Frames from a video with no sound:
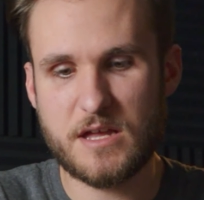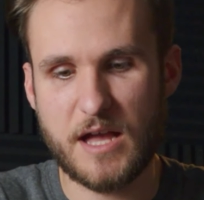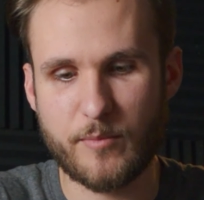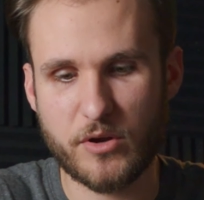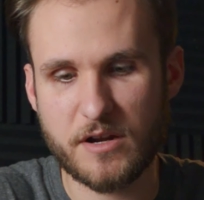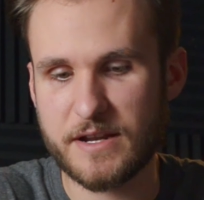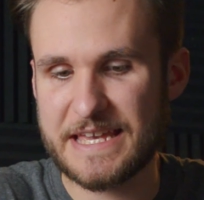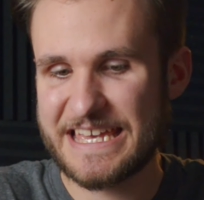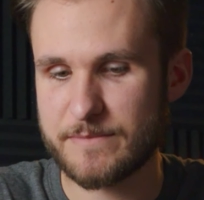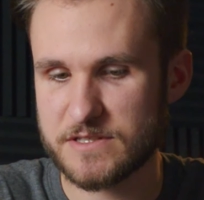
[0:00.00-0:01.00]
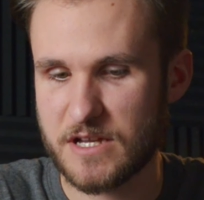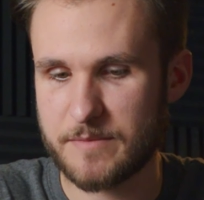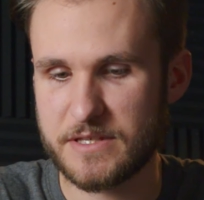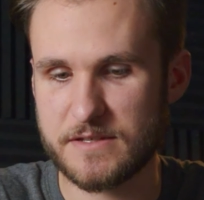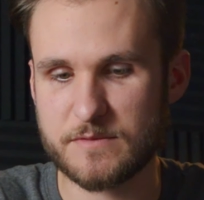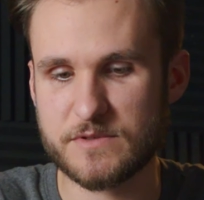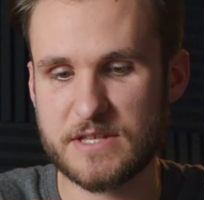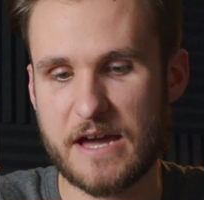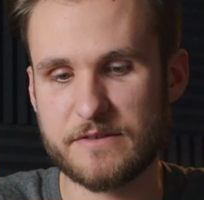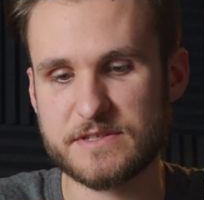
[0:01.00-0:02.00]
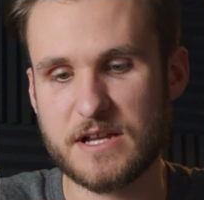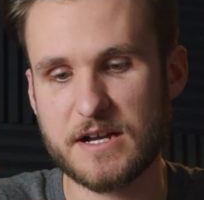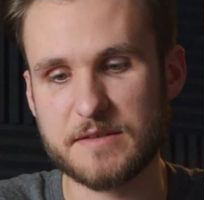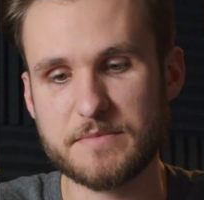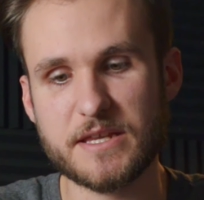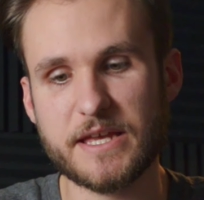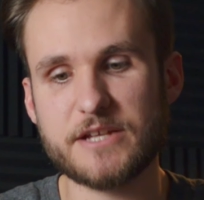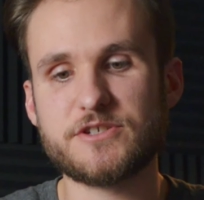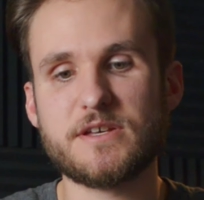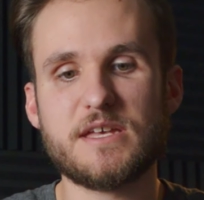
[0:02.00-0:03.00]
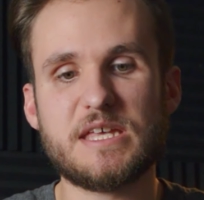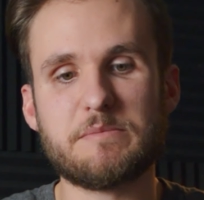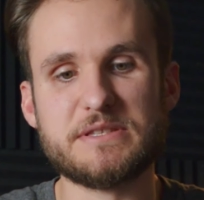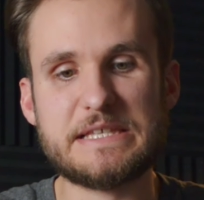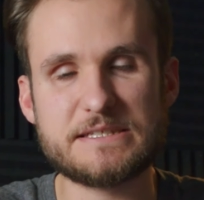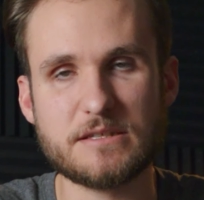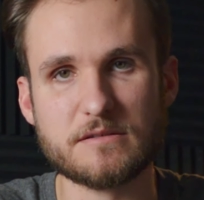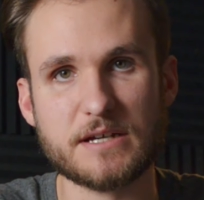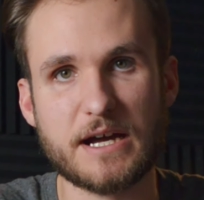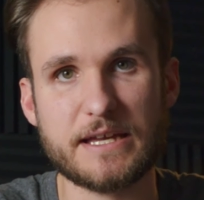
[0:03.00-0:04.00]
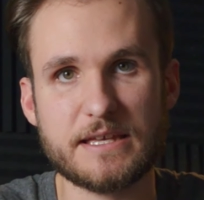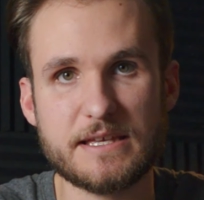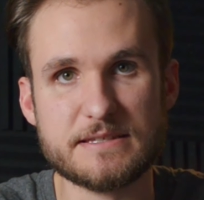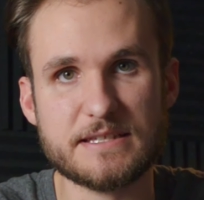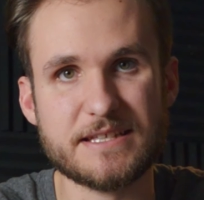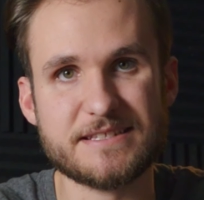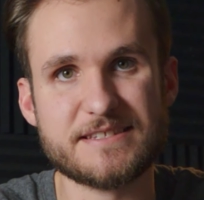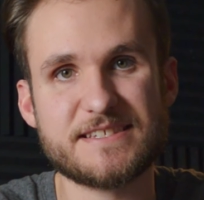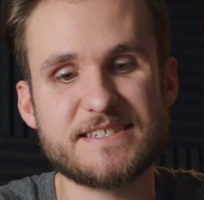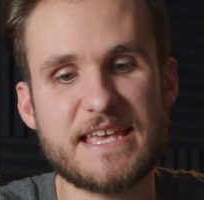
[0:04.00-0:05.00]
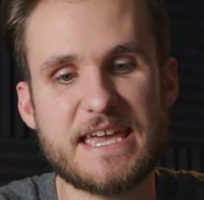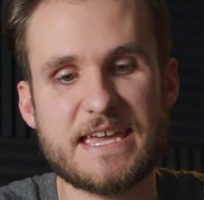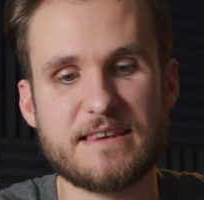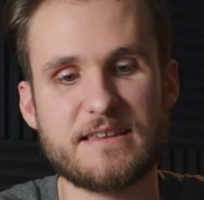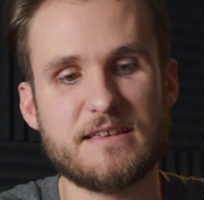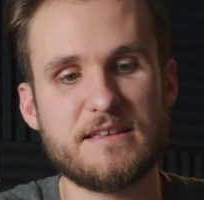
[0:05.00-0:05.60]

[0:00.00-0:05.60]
I bought it on Amazon because it was out of stock on B&H, but this little guy is insane.